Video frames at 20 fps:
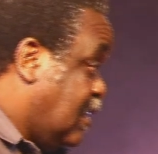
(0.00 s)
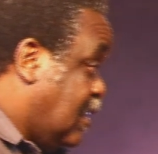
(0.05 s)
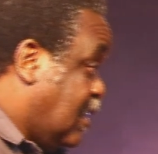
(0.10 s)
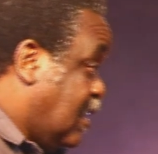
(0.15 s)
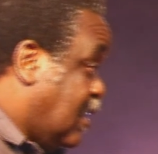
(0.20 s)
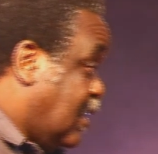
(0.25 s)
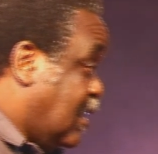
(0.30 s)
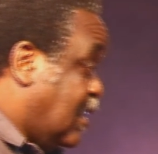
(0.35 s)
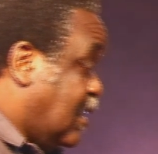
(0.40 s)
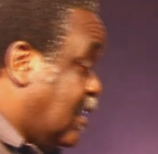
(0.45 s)

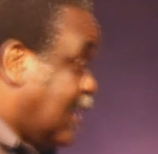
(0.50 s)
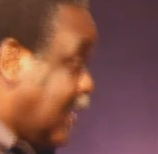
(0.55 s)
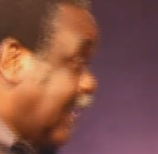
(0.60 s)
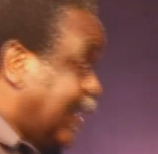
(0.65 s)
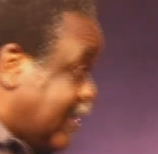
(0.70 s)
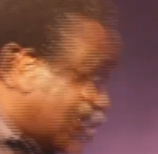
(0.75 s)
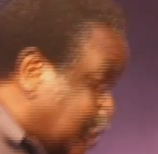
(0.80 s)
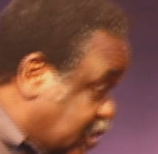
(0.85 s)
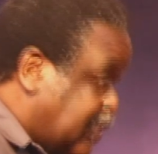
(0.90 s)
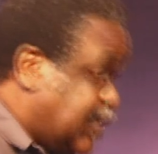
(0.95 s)
And
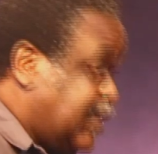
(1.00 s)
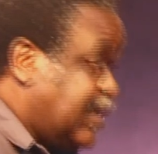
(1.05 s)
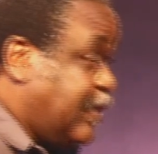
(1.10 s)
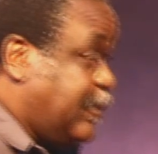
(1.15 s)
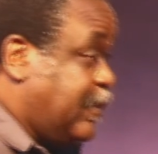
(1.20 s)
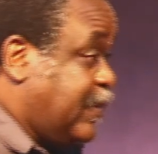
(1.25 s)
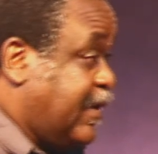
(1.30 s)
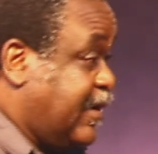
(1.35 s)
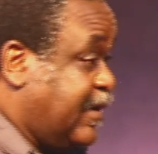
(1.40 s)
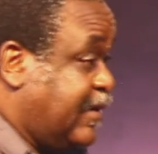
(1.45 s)
Christian
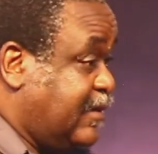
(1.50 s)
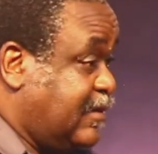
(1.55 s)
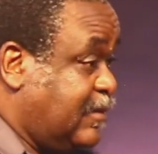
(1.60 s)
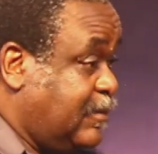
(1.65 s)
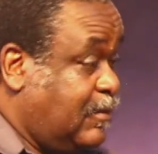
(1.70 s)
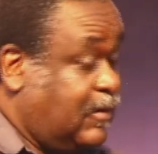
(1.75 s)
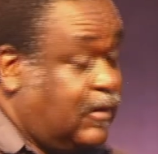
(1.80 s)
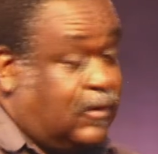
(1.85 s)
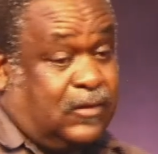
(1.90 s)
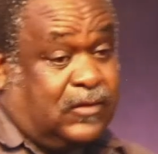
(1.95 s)

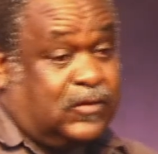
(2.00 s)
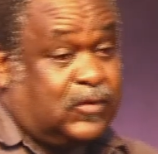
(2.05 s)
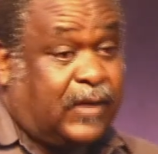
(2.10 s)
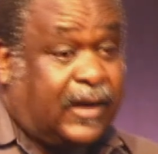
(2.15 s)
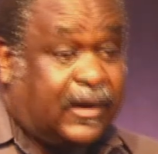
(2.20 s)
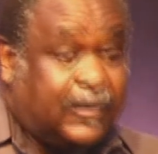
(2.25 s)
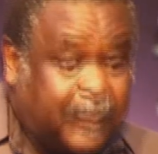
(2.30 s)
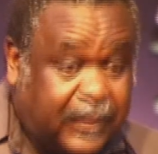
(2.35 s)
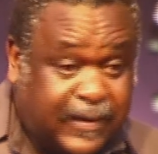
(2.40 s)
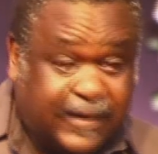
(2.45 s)
parenting, because you
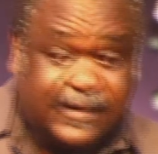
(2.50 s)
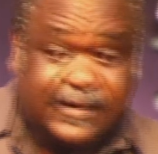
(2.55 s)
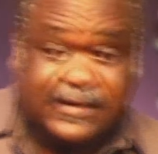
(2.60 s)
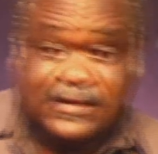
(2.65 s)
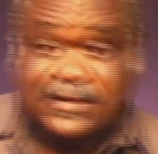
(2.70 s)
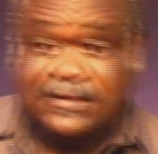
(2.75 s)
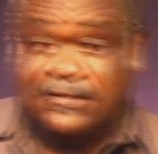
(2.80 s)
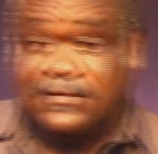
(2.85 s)
can parent